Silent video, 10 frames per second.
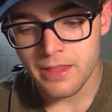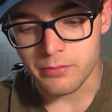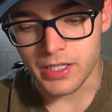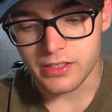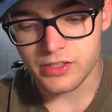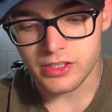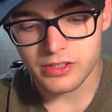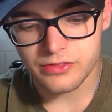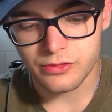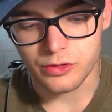
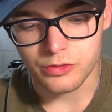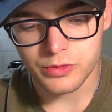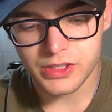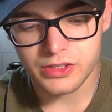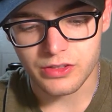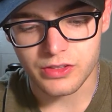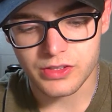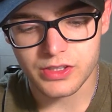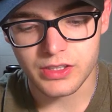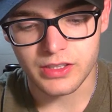manages for research